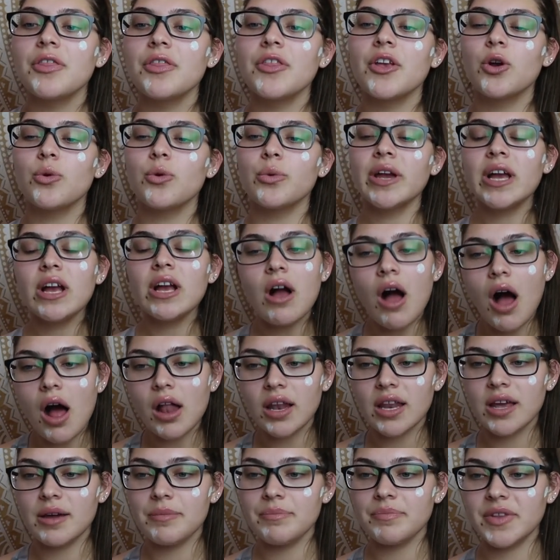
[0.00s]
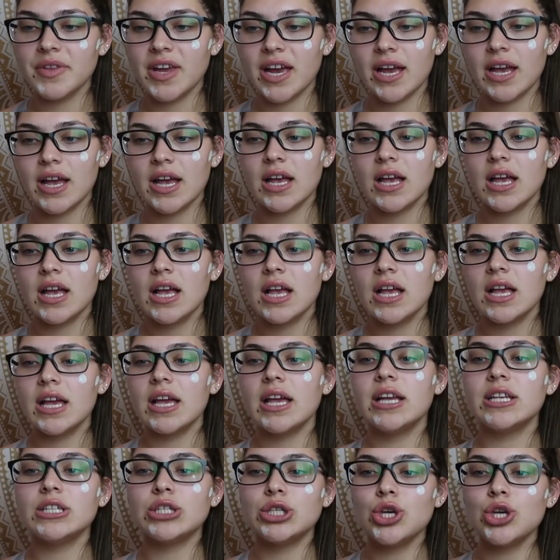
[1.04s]
The green
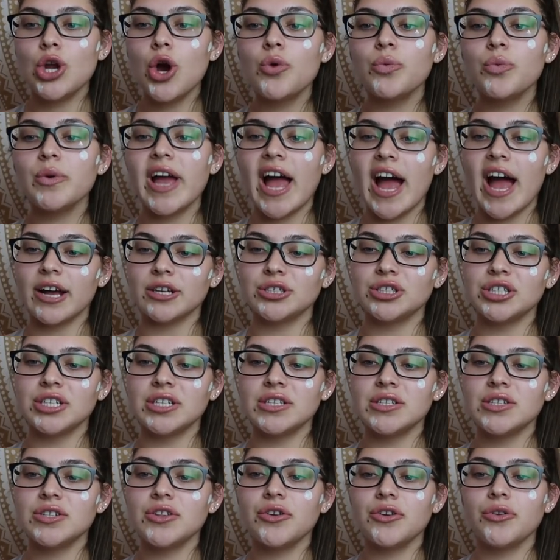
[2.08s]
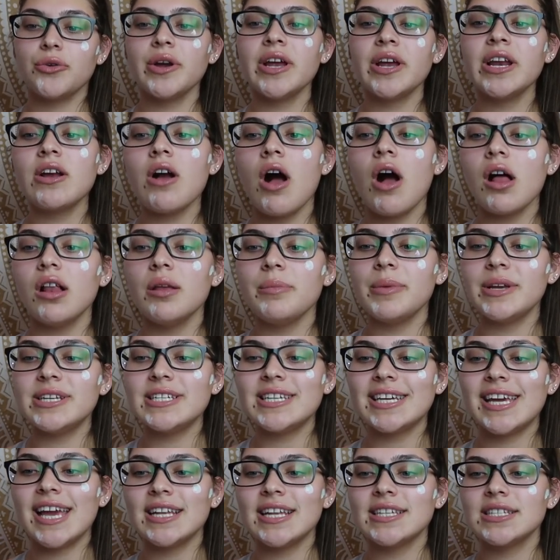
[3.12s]
column is no reaction. So the green column
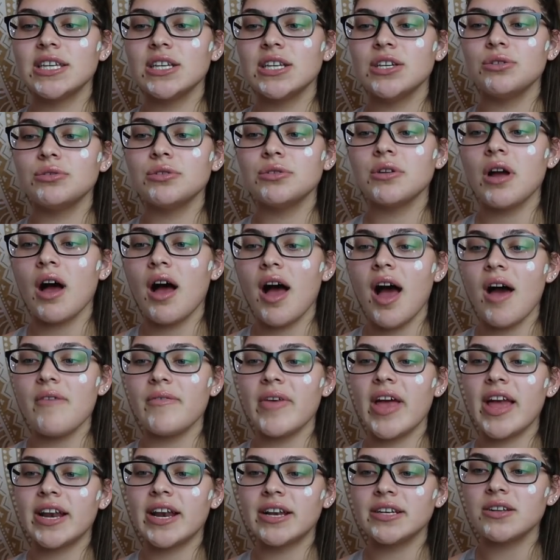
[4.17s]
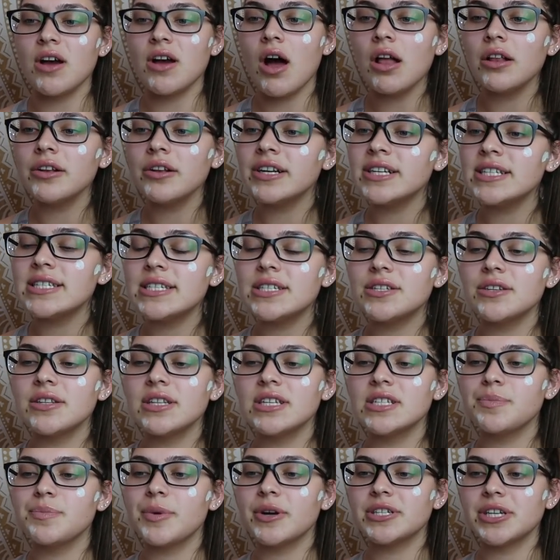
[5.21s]
indicates that you do not have an intolerance to
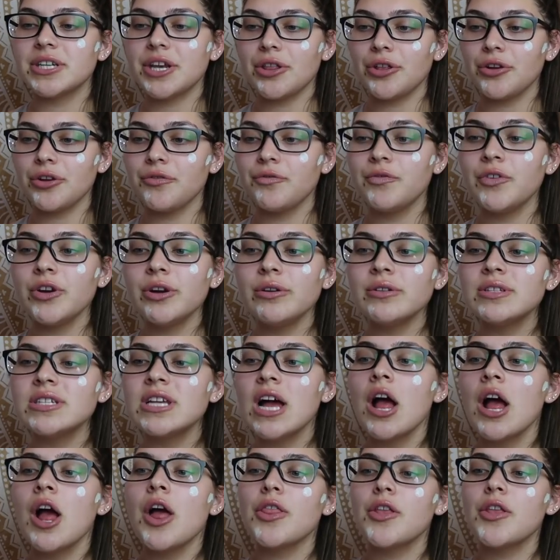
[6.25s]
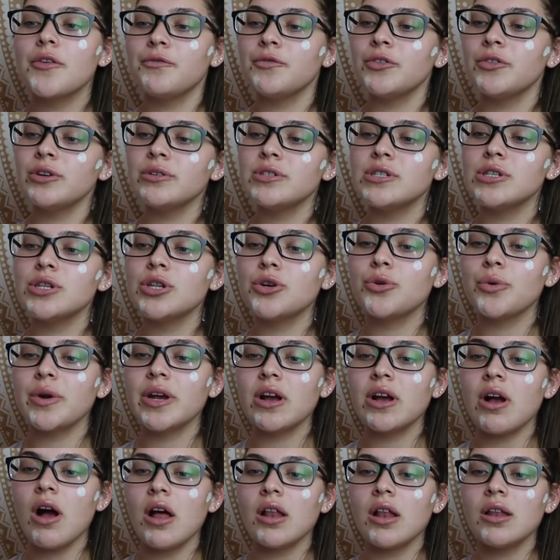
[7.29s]
these particular foods. The foods in the
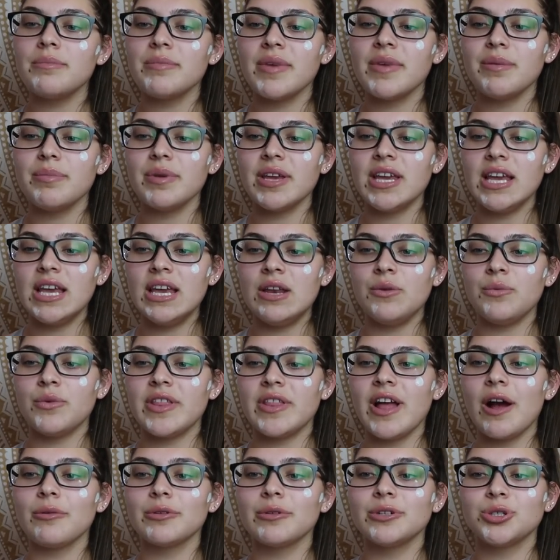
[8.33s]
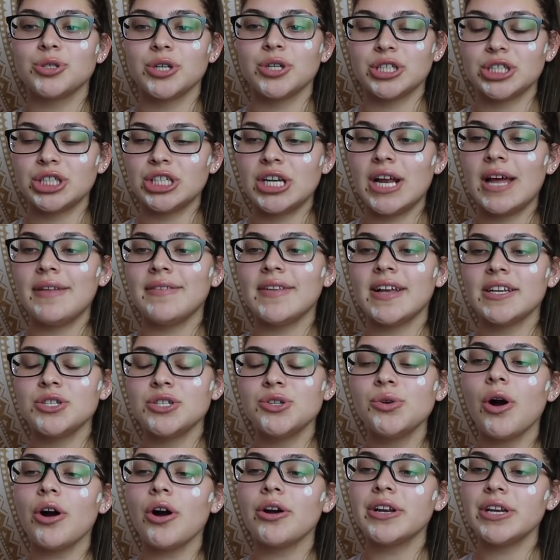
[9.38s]
green column may be eaten without restriction
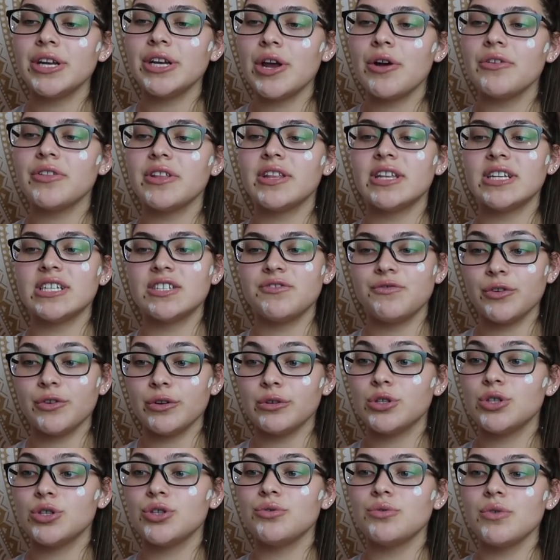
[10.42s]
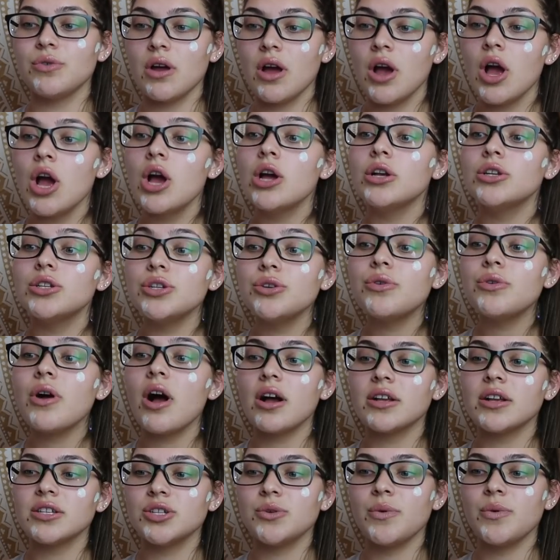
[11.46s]
unless you already know that these foods do, do
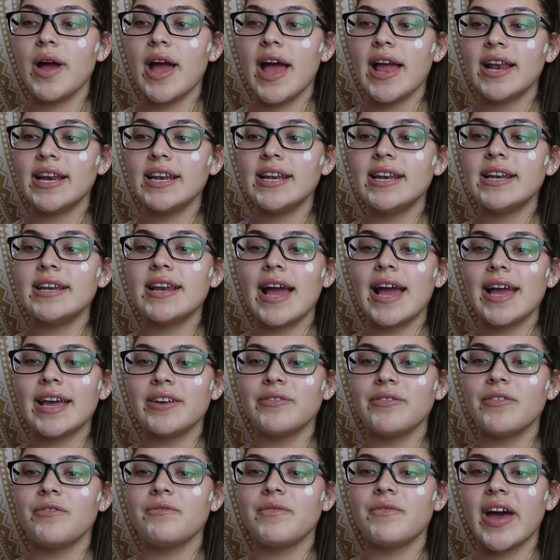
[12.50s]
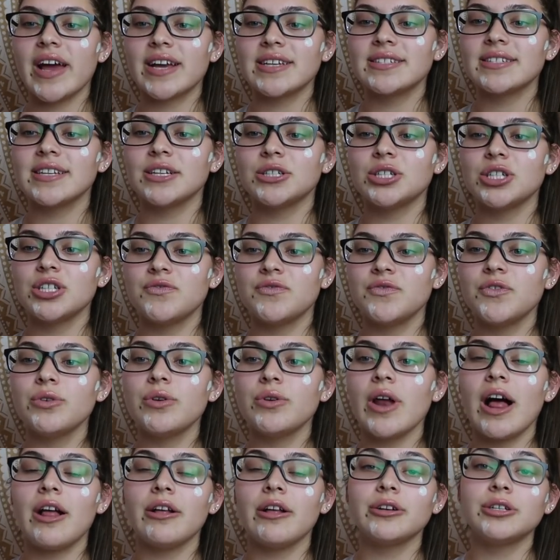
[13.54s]
cause you any negative effects such as
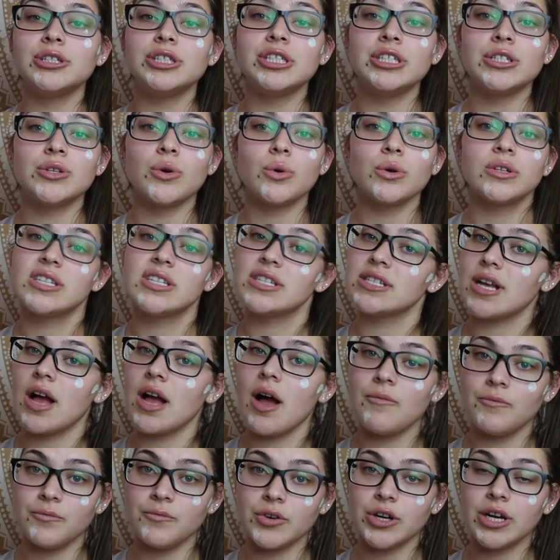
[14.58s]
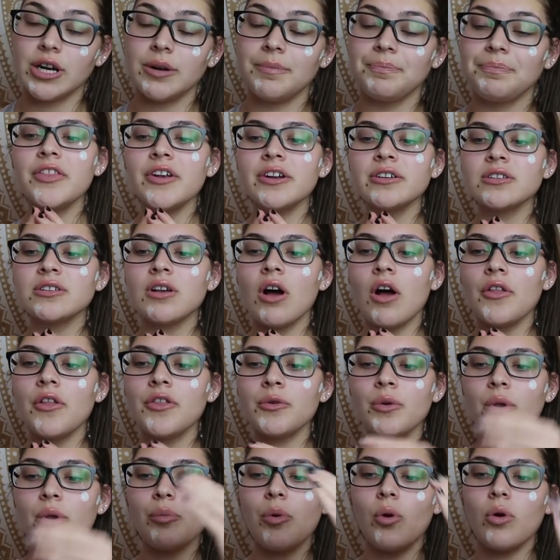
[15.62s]
food allergies or discomfort. There's on
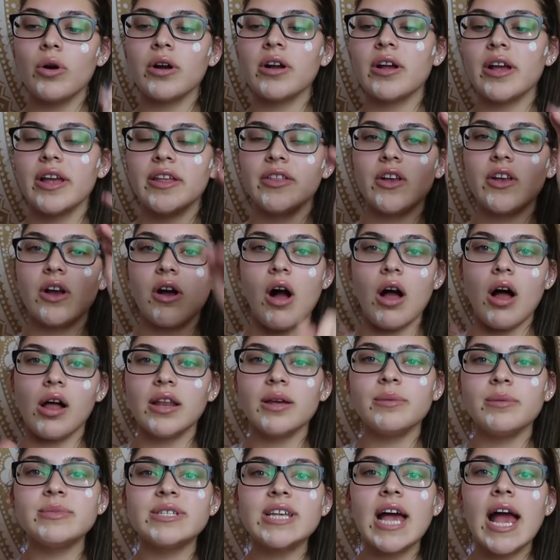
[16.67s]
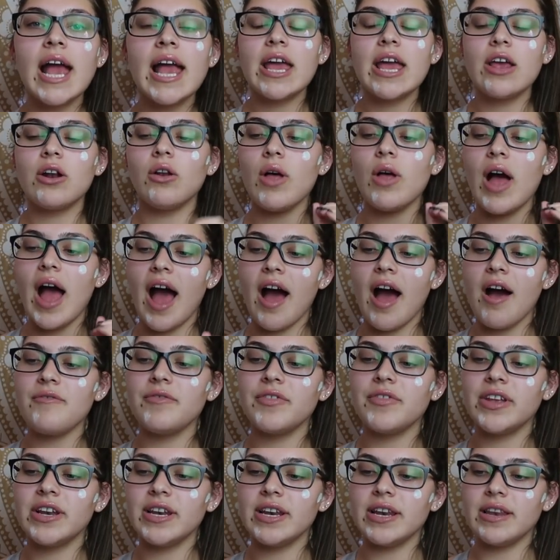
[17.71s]
the report in the columns, it'll
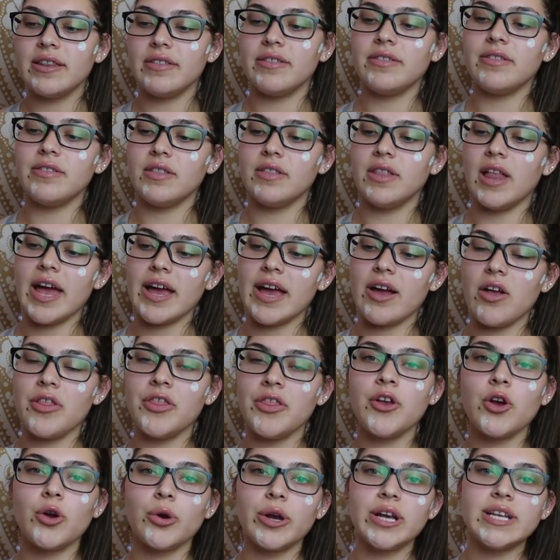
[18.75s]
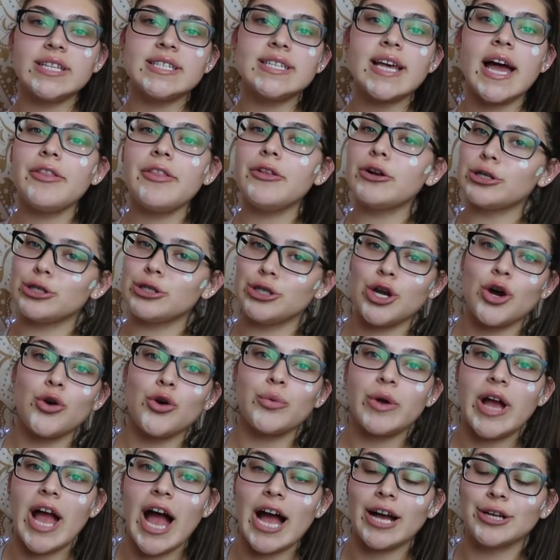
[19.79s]
have the, like in the green side, there's no
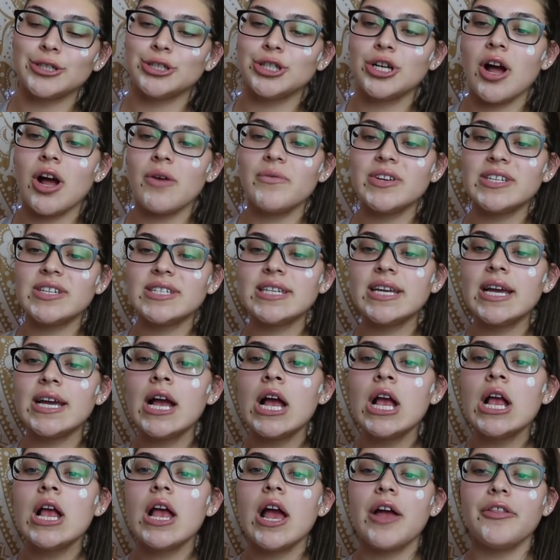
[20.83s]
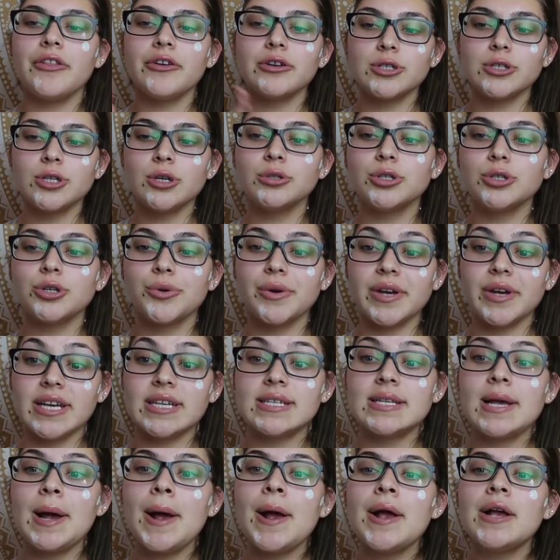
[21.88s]
reaction obviously, and there's no
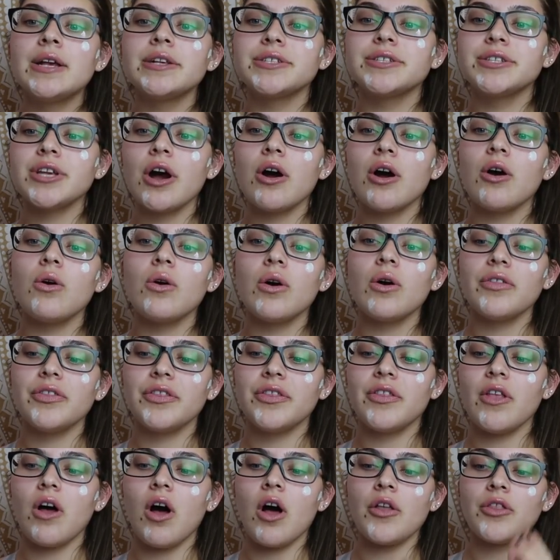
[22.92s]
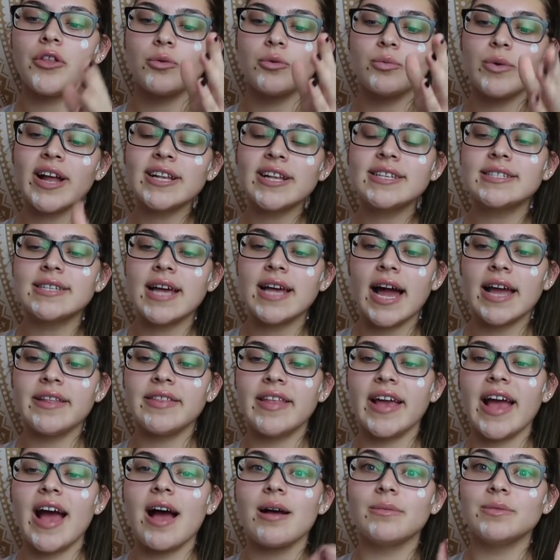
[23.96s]
degrees. So on the red
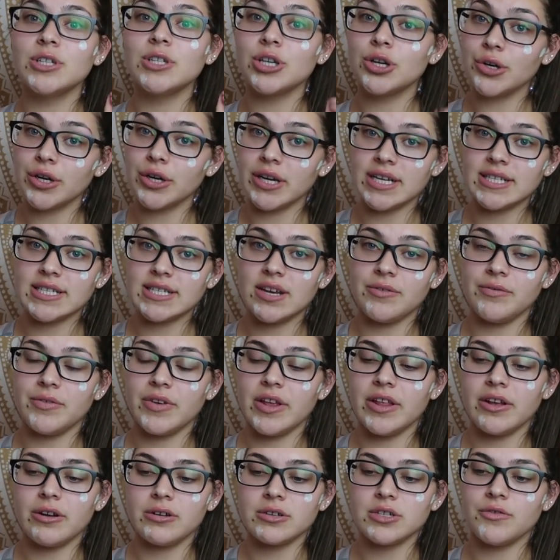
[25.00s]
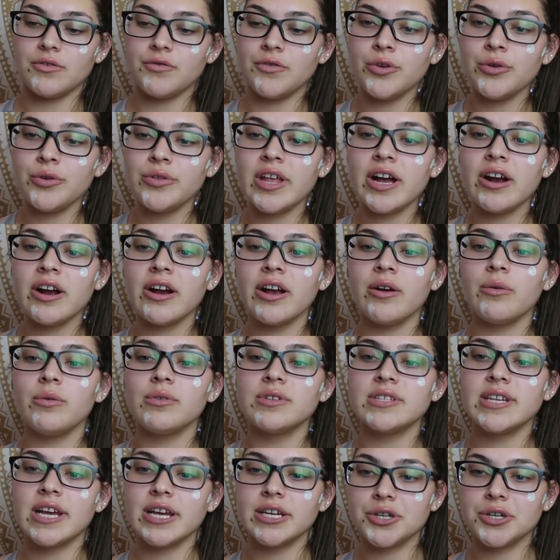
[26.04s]
side, they have degrees. If there's a food there, it
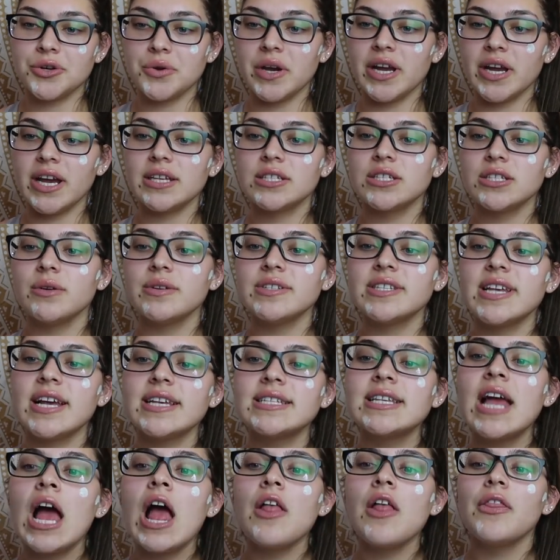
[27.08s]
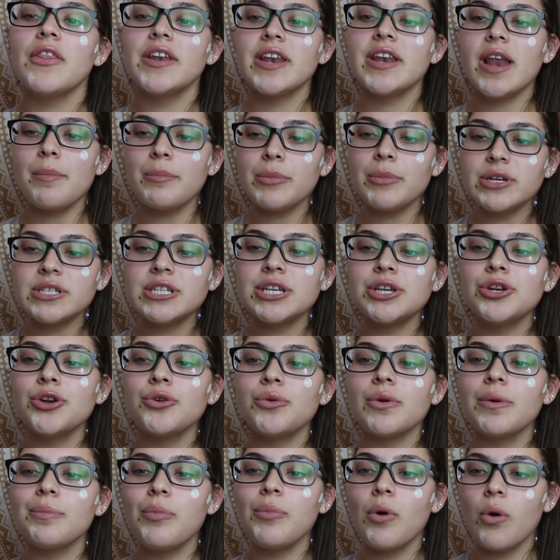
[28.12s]
will say a degree. So it says the numbers in
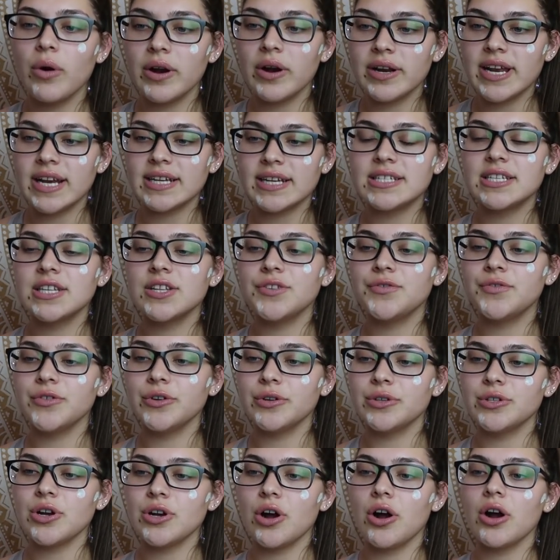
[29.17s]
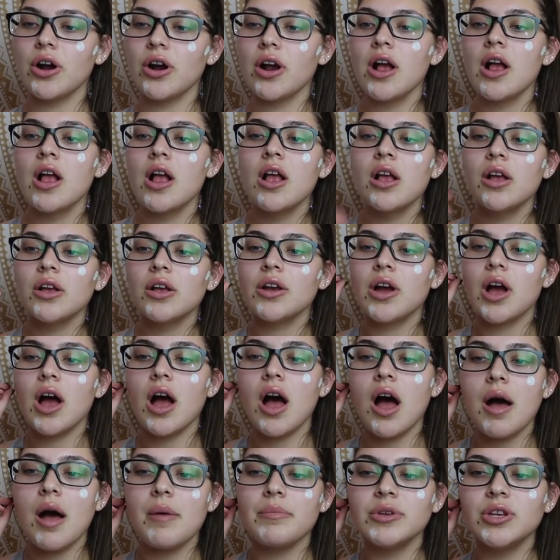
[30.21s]
your report next to the foods are
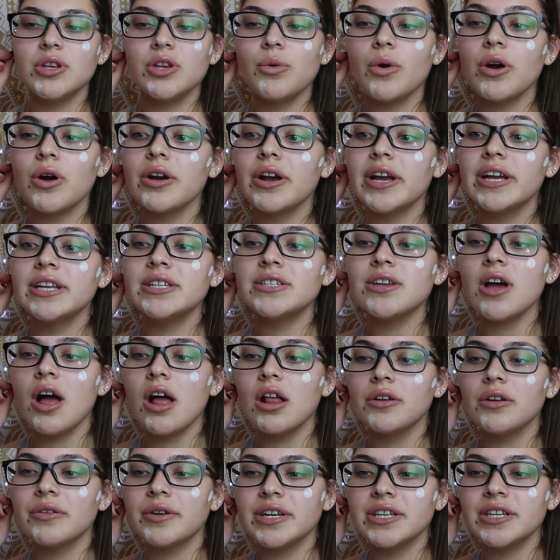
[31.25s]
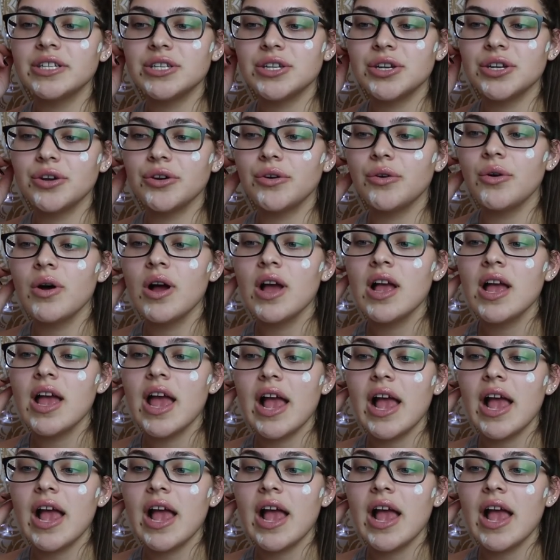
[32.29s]
um, you are intolerant to